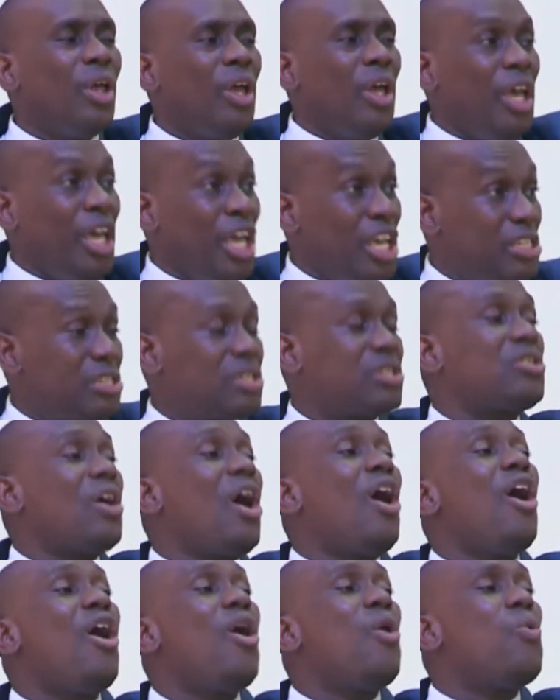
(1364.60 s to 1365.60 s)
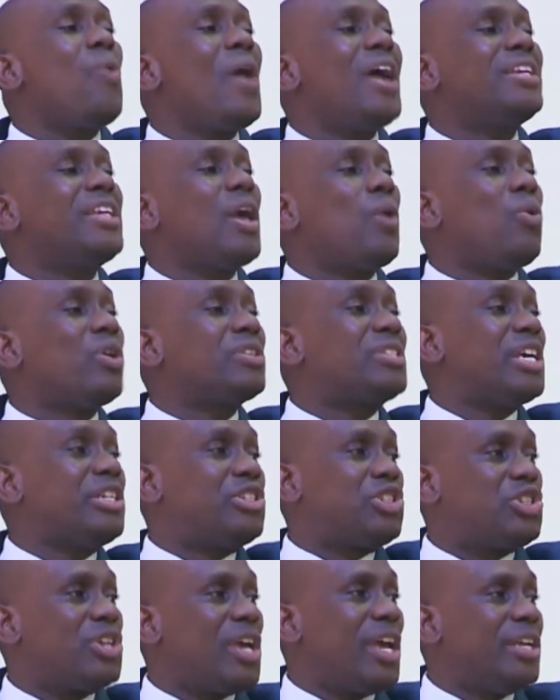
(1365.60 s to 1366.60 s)
He saw when there was a
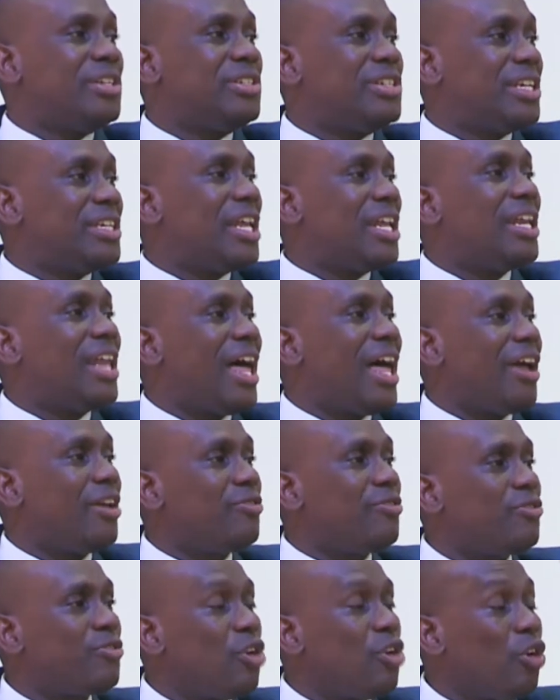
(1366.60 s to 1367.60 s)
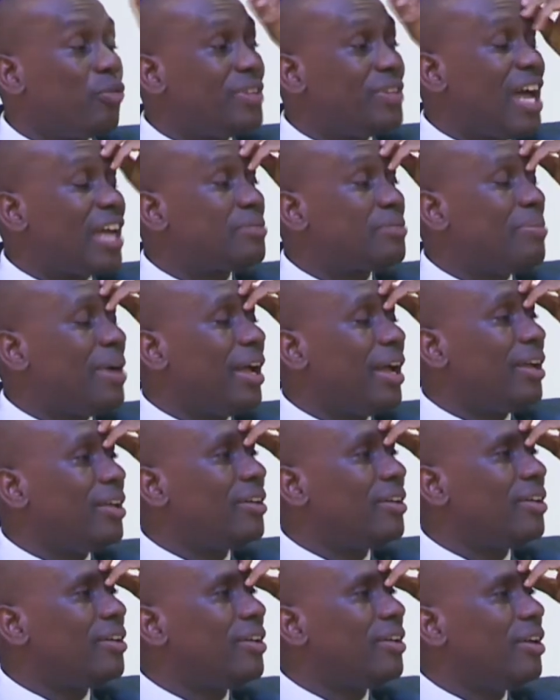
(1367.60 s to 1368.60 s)
change in the life of that man,
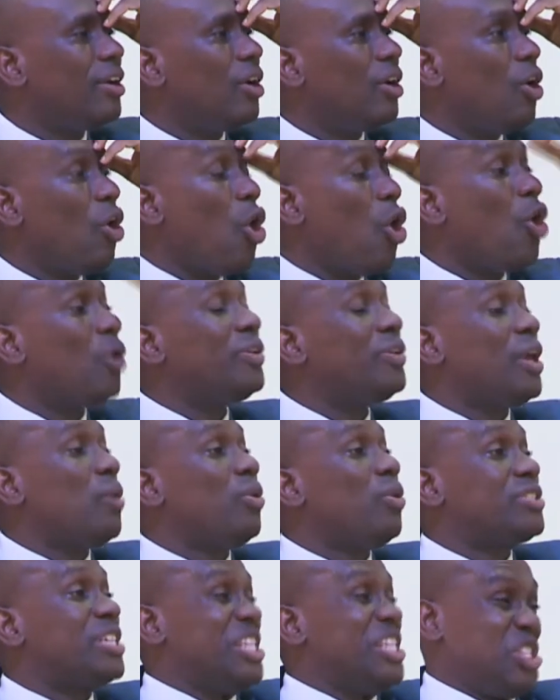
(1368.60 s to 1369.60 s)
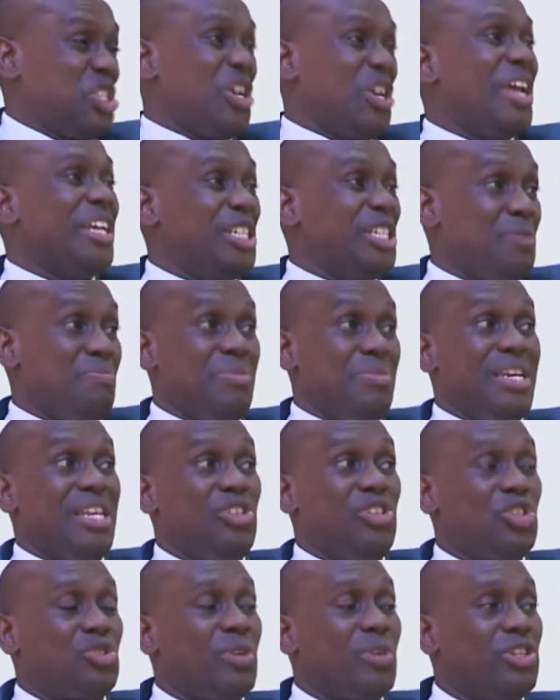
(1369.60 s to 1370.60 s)
or there was a change in
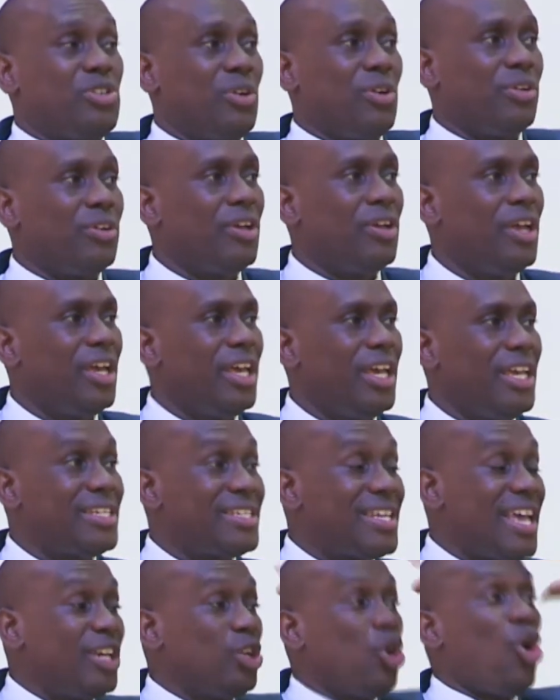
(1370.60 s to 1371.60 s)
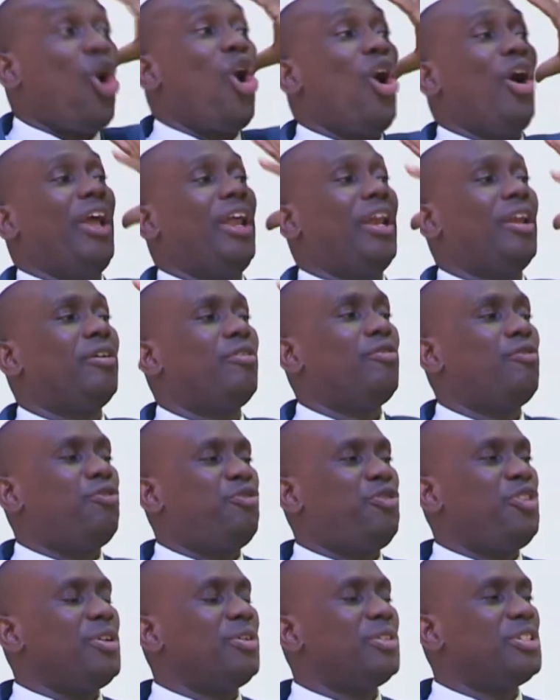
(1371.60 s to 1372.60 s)
ministration. He said, Oil
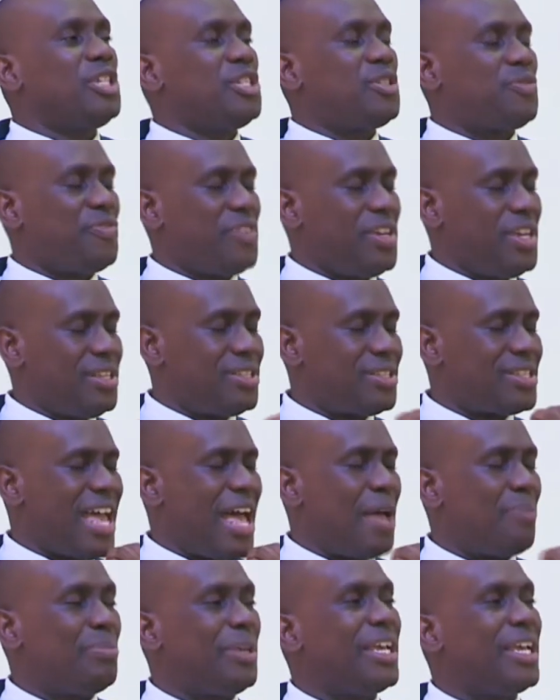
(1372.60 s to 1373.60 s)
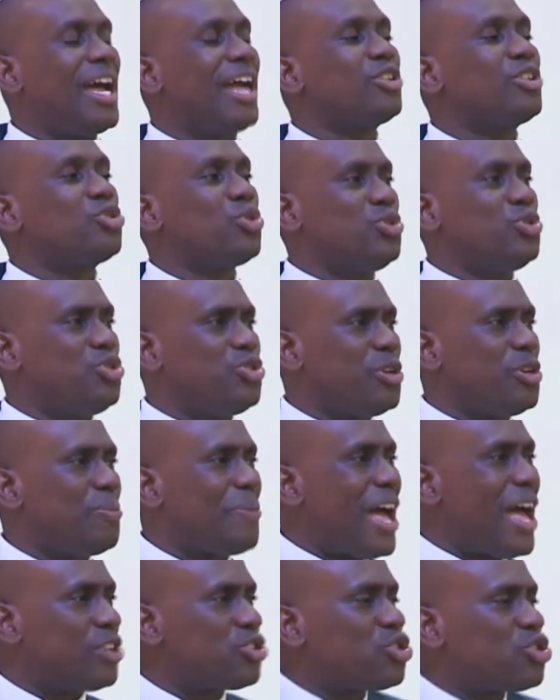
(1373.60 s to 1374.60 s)
filled his face and began to drip,
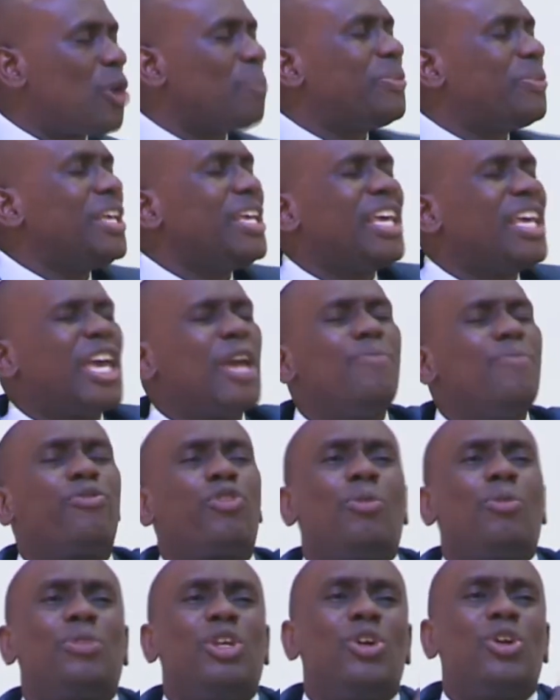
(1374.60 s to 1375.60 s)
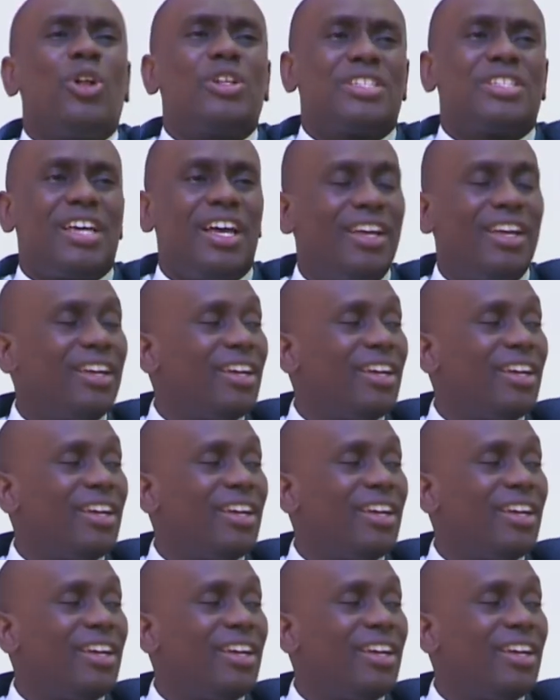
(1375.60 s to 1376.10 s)
and something came from the altar